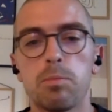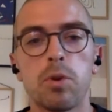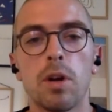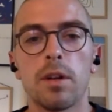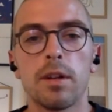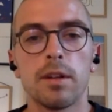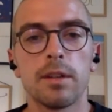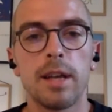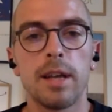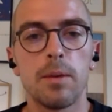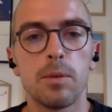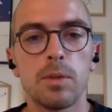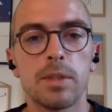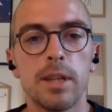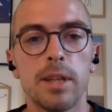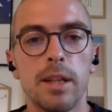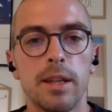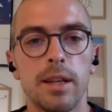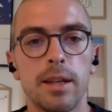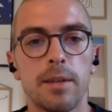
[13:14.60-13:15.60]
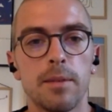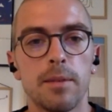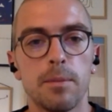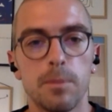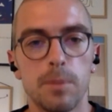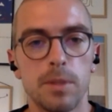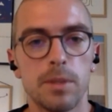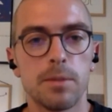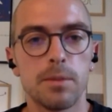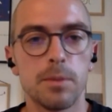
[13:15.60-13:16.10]
product I was selling
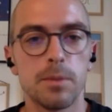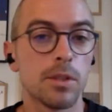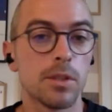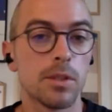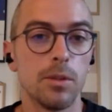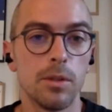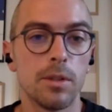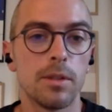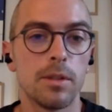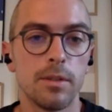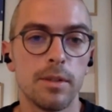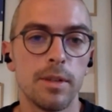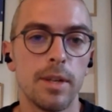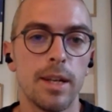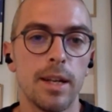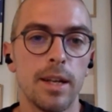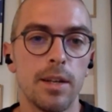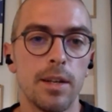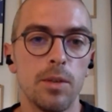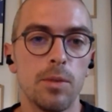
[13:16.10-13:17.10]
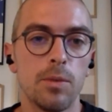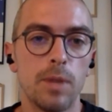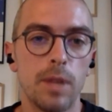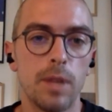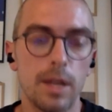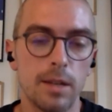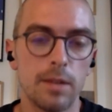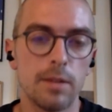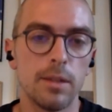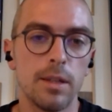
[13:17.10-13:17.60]
was good, and I knew
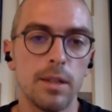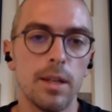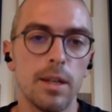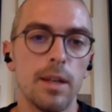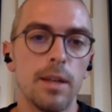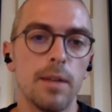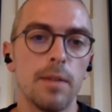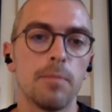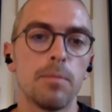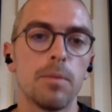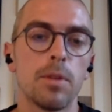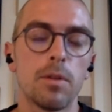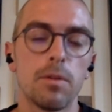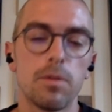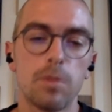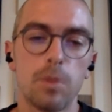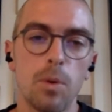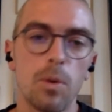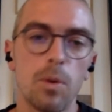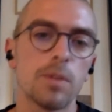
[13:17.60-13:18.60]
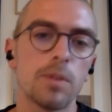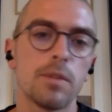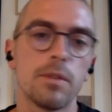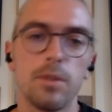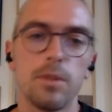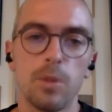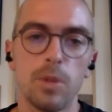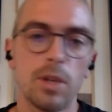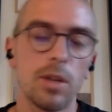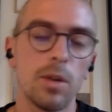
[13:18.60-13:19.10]
that. But of
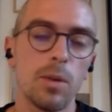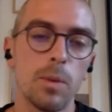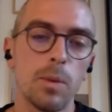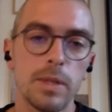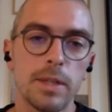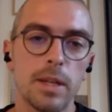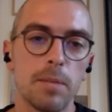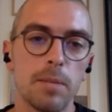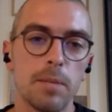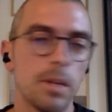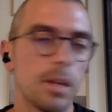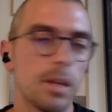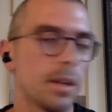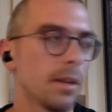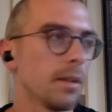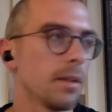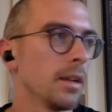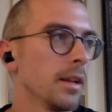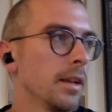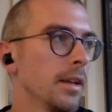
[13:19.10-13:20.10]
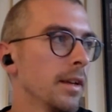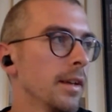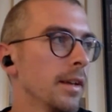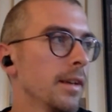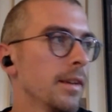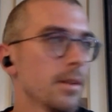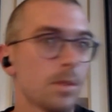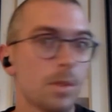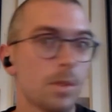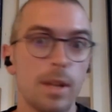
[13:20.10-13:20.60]
course, you can always get better.
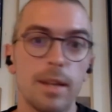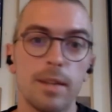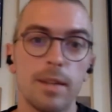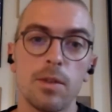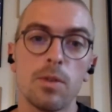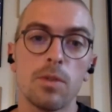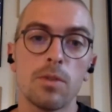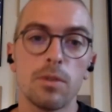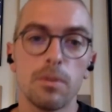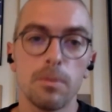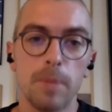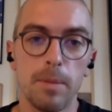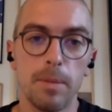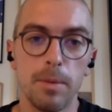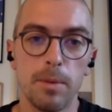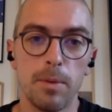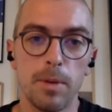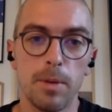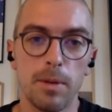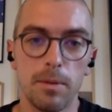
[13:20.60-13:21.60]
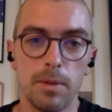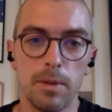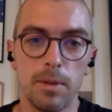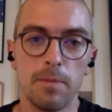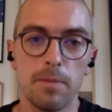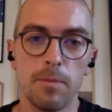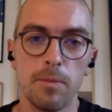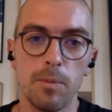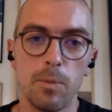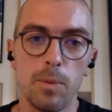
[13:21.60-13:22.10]
So that's also maybe one of
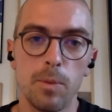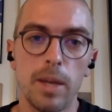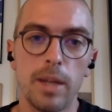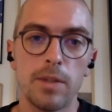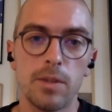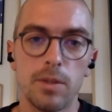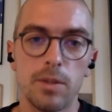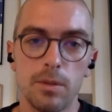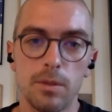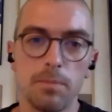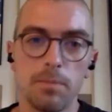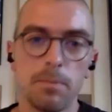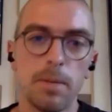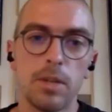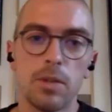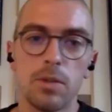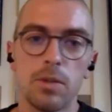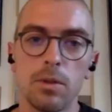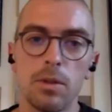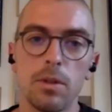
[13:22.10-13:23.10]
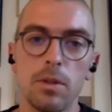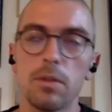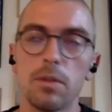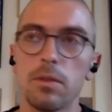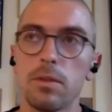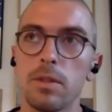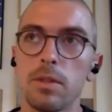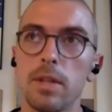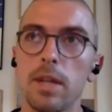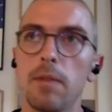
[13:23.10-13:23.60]
the ways to make sure
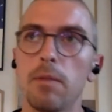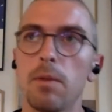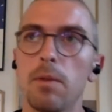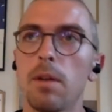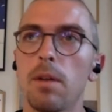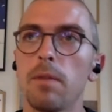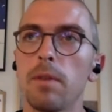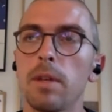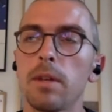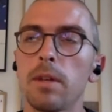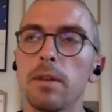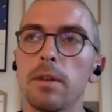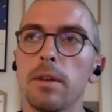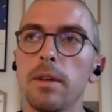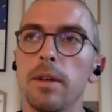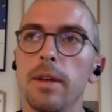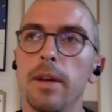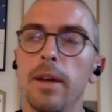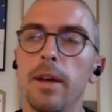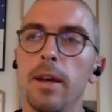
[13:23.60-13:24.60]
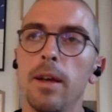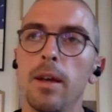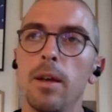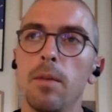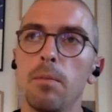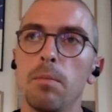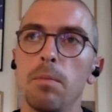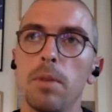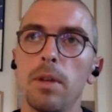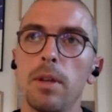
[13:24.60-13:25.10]
you stay relevant.
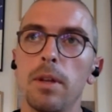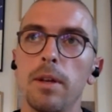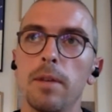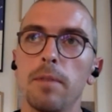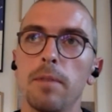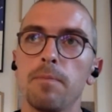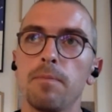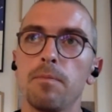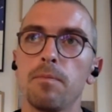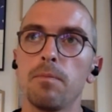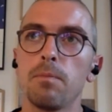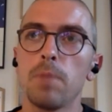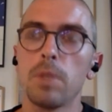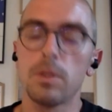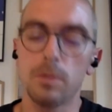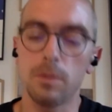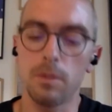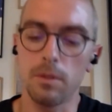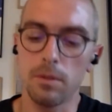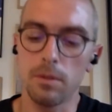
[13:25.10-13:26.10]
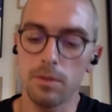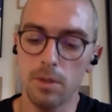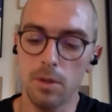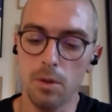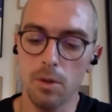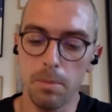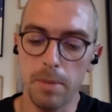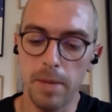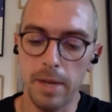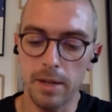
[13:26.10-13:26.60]
But to
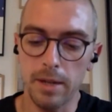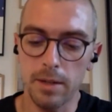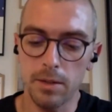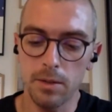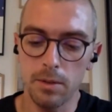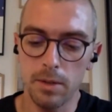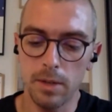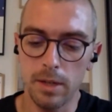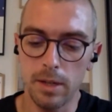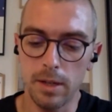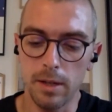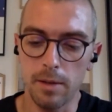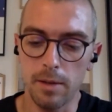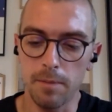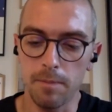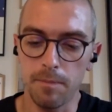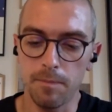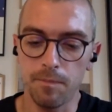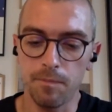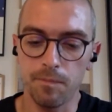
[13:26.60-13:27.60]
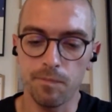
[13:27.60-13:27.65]
go back to it,